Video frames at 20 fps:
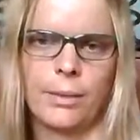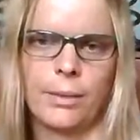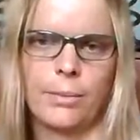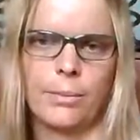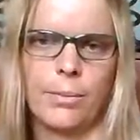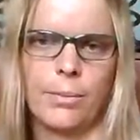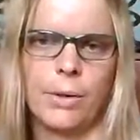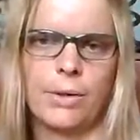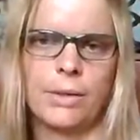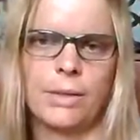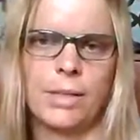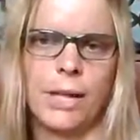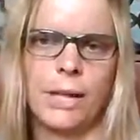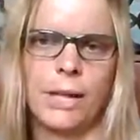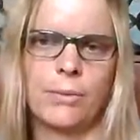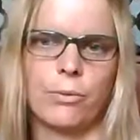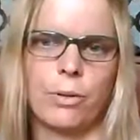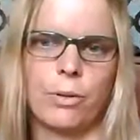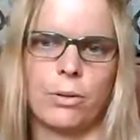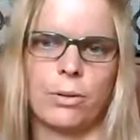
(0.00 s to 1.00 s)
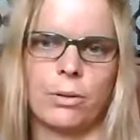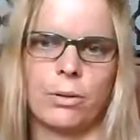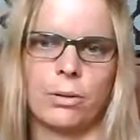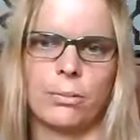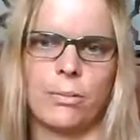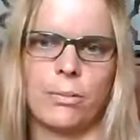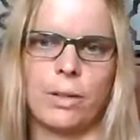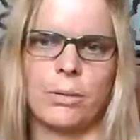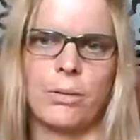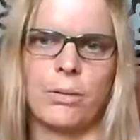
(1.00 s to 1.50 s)
Most had rural
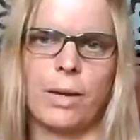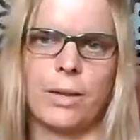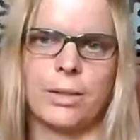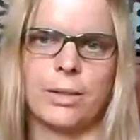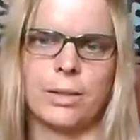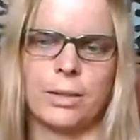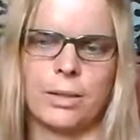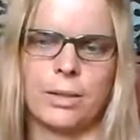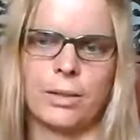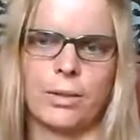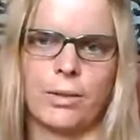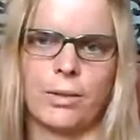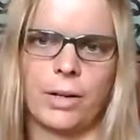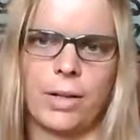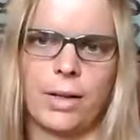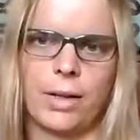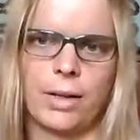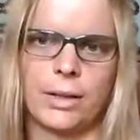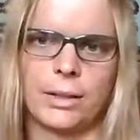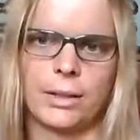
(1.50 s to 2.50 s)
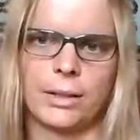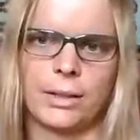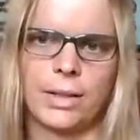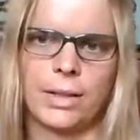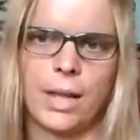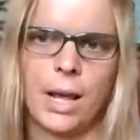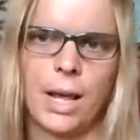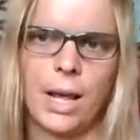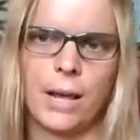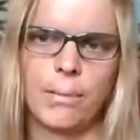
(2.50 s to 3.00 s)
Midwest in their eyes,
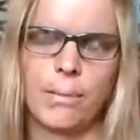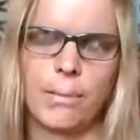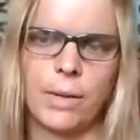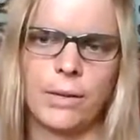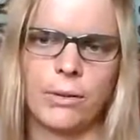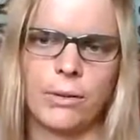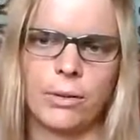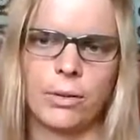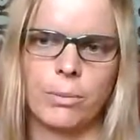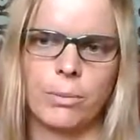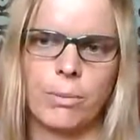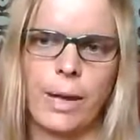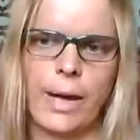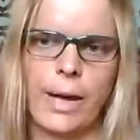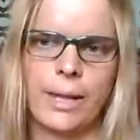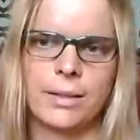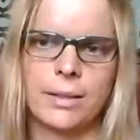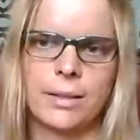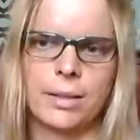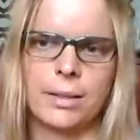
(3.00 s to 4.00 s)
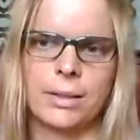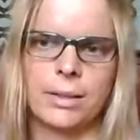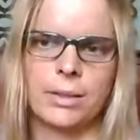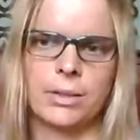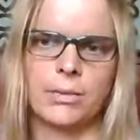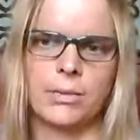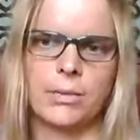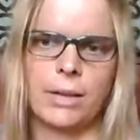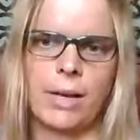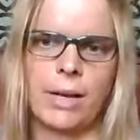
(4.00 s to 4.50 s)
mineral passage
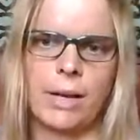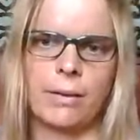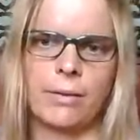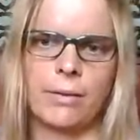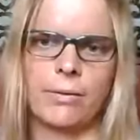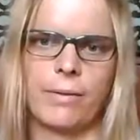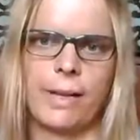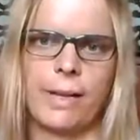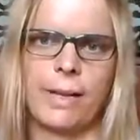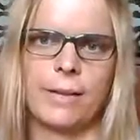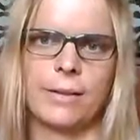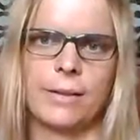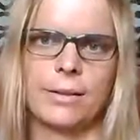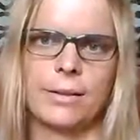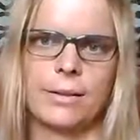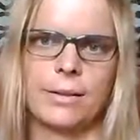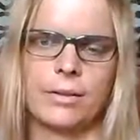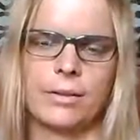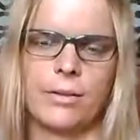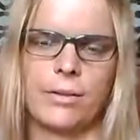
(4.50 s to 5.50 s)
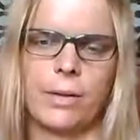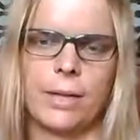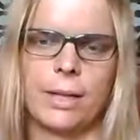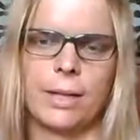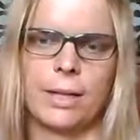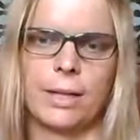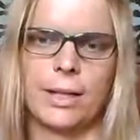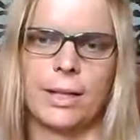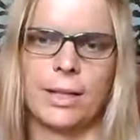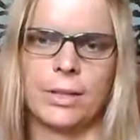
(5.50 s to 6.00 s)
without event or
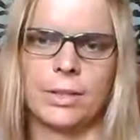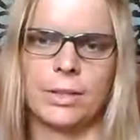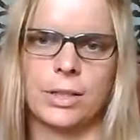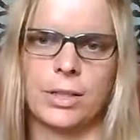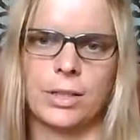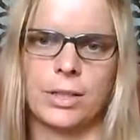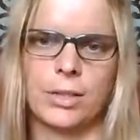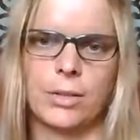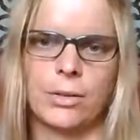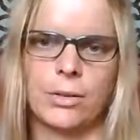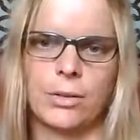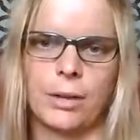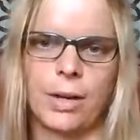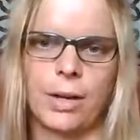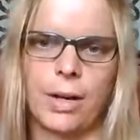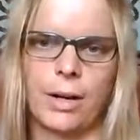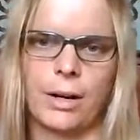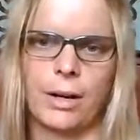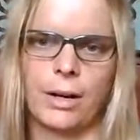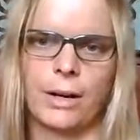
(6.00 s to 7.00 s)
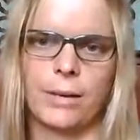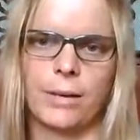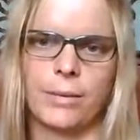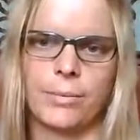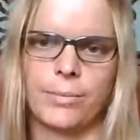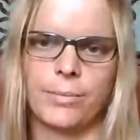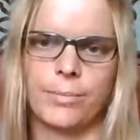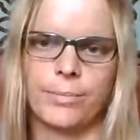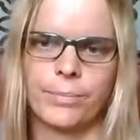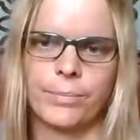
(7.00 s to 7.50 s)
recognition or care.
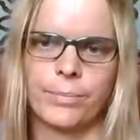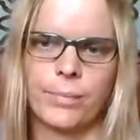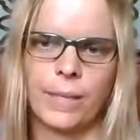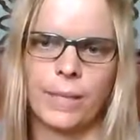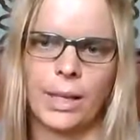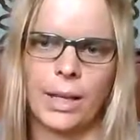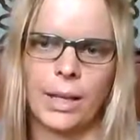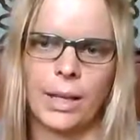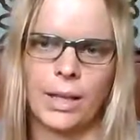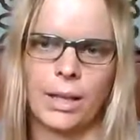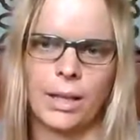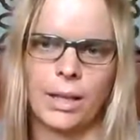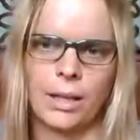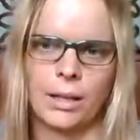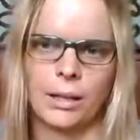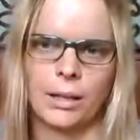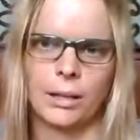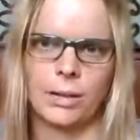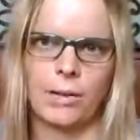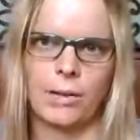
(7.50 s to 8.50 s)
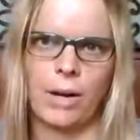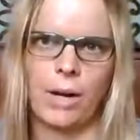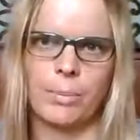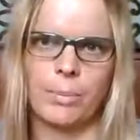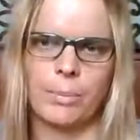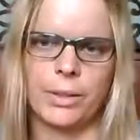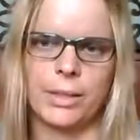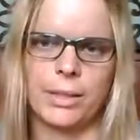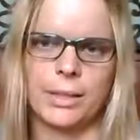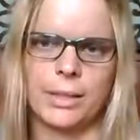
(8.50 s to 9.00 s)
The
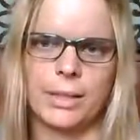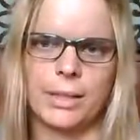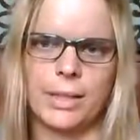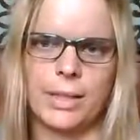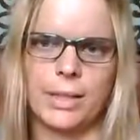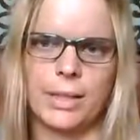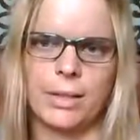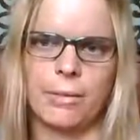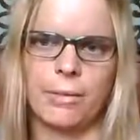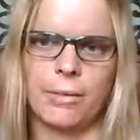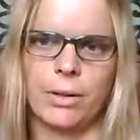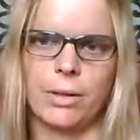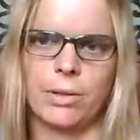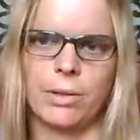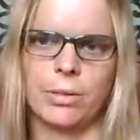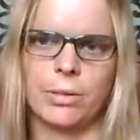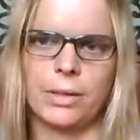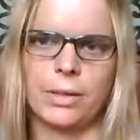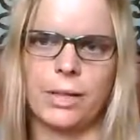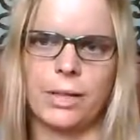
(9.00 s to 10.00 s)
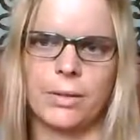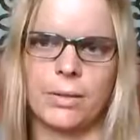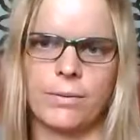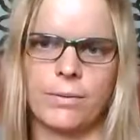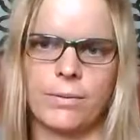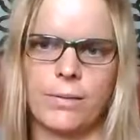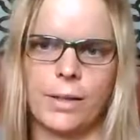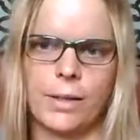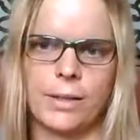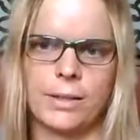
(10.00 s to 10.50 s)
crop of the city rose like
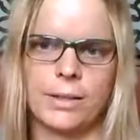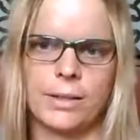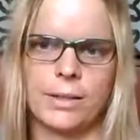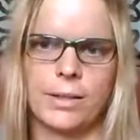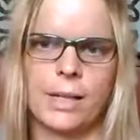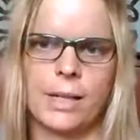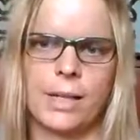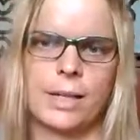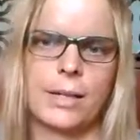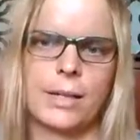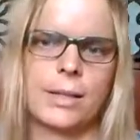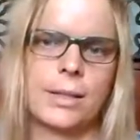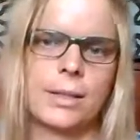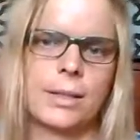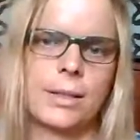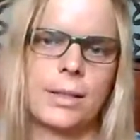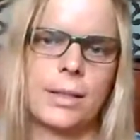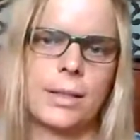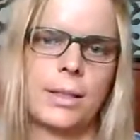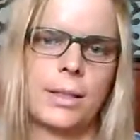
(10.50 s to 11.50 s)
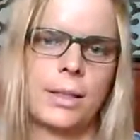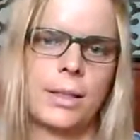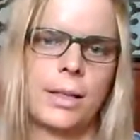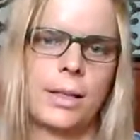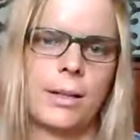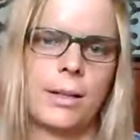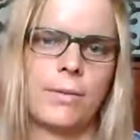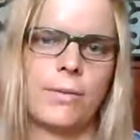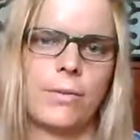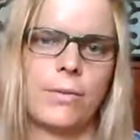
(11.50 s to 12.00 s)
fence stakes
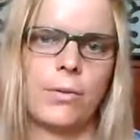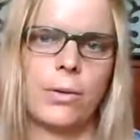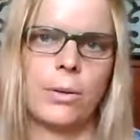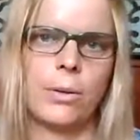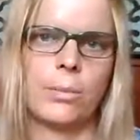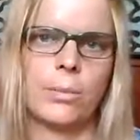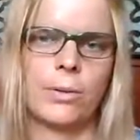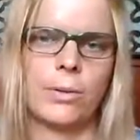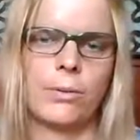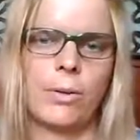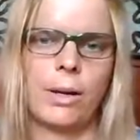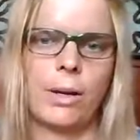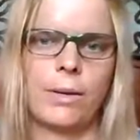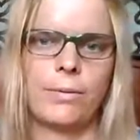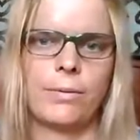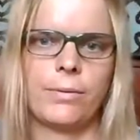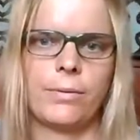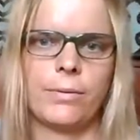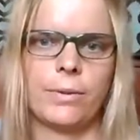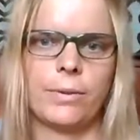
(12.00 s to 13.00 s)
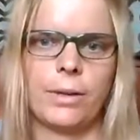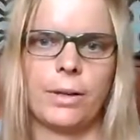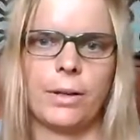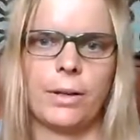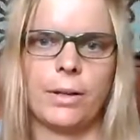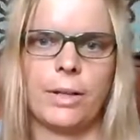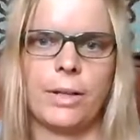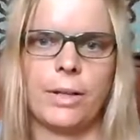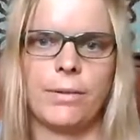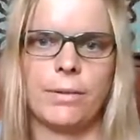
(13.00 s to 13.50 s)
and formed a rough,
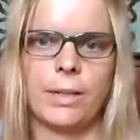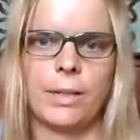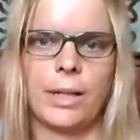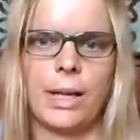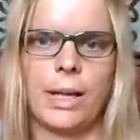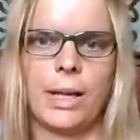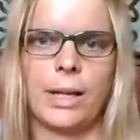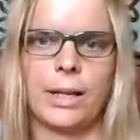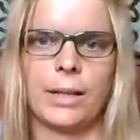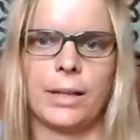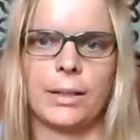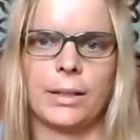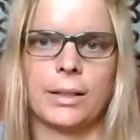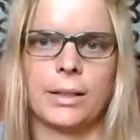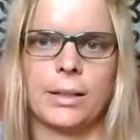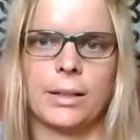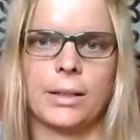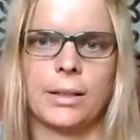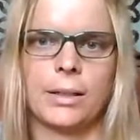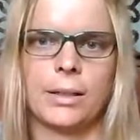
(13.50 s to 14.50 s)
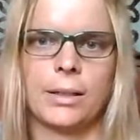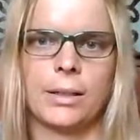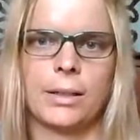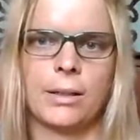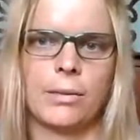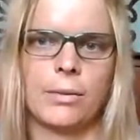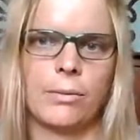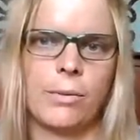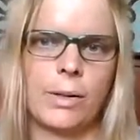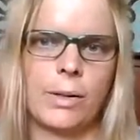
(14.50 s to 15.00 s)
uneven line.
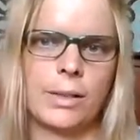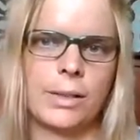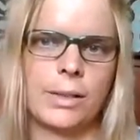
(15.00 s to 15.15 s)
When